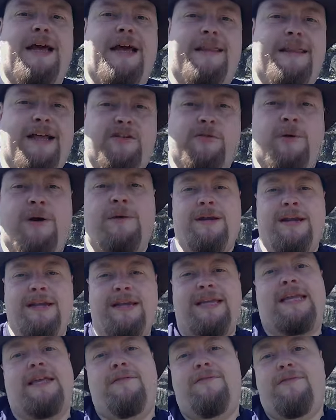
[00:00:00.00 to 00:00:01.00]
And that's gonna
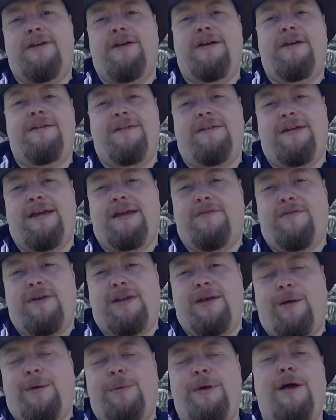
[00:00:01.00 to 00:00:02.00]
leave today's
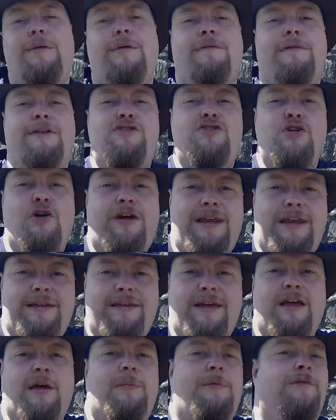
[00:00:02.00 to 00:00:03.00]
video. I hope you've enjoyed
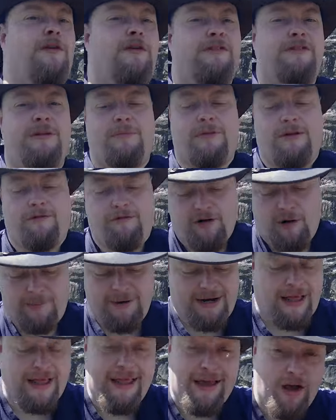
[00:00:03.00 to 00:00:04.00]
it. I hope you've got something from
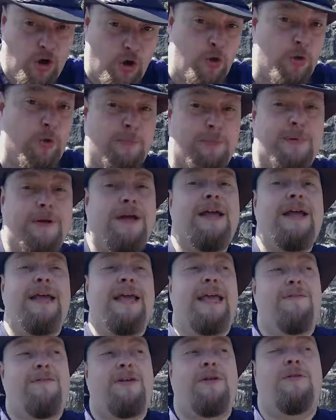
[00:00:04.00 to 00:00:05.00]
it. I hope
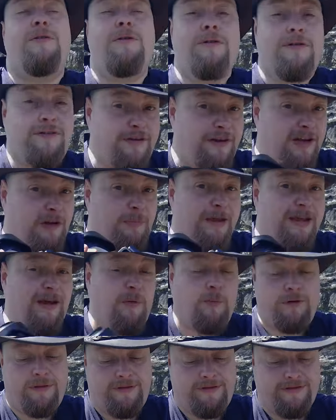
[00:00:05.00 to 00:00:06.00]
if you do decide to pick
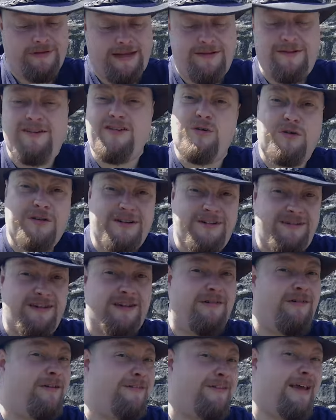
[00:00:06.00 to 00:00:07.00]
up one of these lenses, you'll
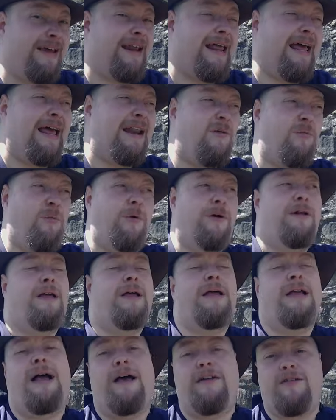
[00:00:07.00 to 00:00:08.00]
consider a secondhand one,
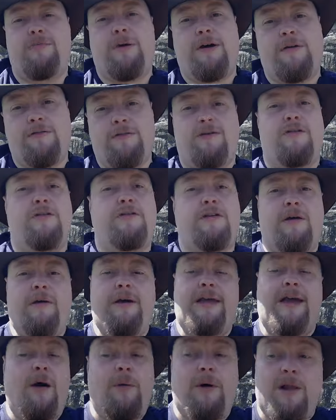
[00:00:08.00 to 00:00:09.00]
as opposed to just
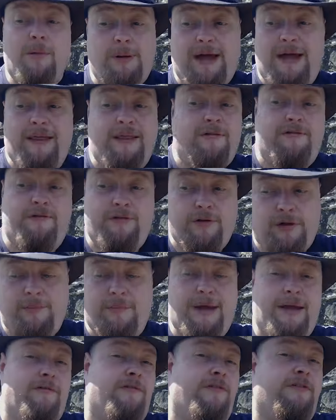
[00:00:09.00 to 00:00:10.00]
going, oh, I'll pay the full
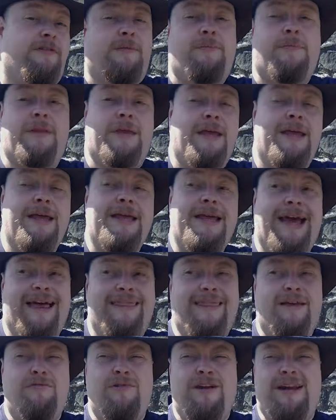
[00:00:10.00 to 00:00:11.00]
amount for something
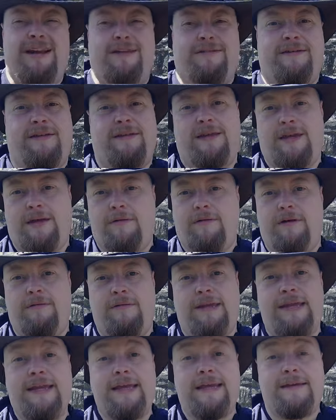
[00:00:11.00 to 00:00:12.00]
and then realizing that you
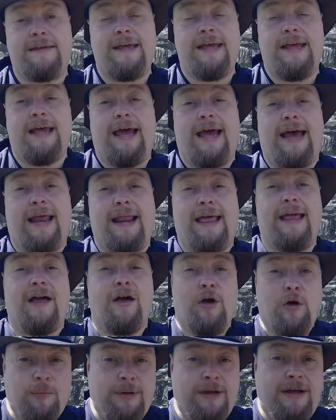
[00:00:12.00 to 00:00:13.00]
don't need it. And I
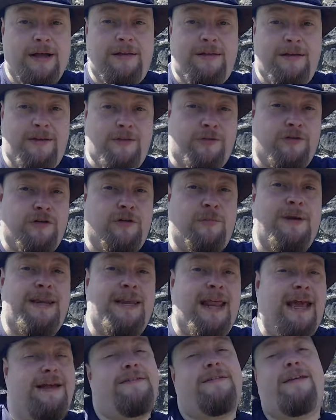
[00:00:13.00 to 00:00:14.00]
hope that you'll join me
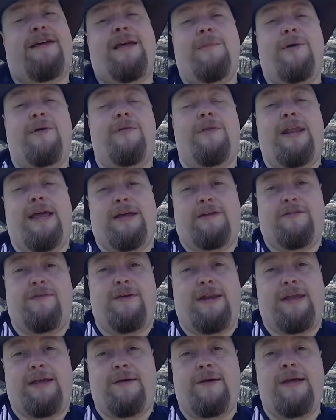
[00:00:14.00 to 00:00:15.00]
next time on the next
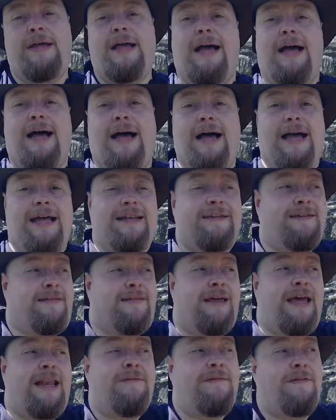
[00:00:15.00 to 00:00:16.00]
video.
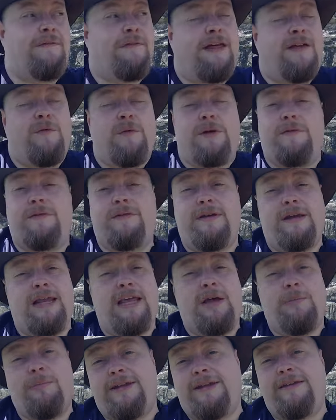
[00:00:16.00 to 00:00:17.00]
Until then, if you've liked what you've seen
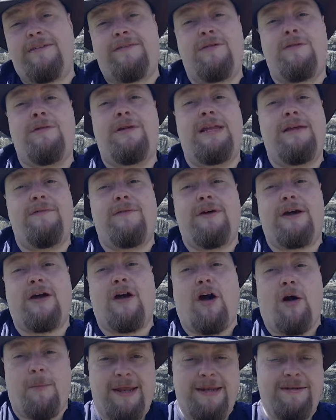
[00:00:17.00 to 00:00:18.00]
here, please do leave a
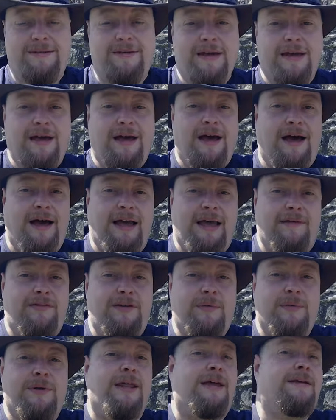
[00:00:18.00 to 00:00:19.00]
comment.
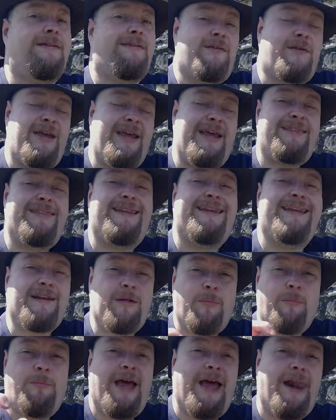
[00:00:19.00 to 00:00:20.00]
If you would like to hit the
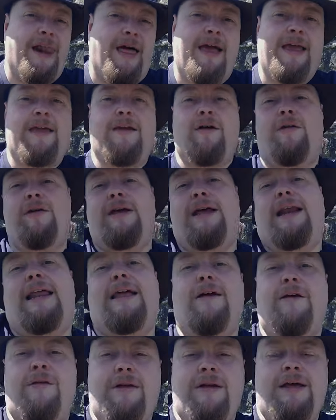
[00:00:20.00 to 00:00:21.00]
little bell icon and
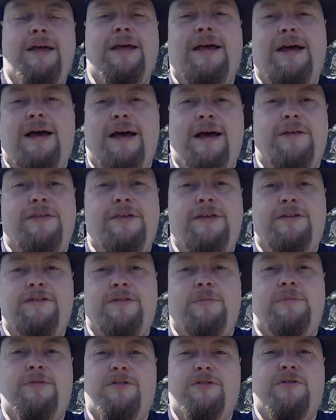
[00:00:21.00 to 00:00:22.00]
click on this
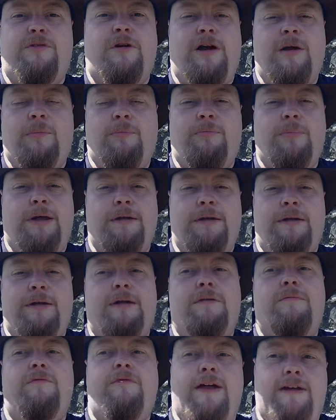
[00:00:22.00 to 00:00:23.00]
subscribe button,
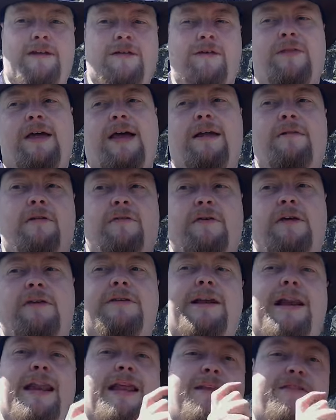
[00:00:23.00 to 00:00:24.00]
in fact, do that in
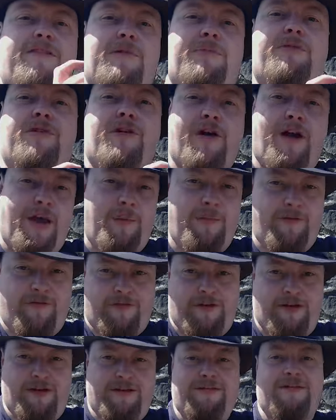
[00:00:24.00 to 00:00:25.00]
reverse. Click subscribe
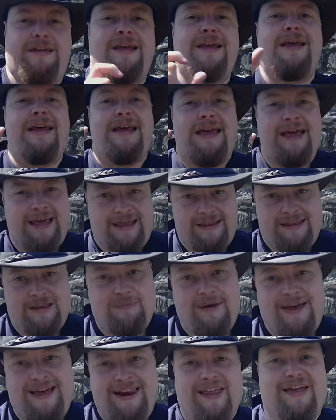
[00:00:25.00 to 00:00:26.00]
first, hit the
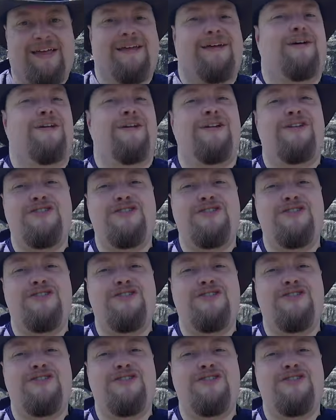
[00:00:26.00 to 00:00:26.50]
bell icon,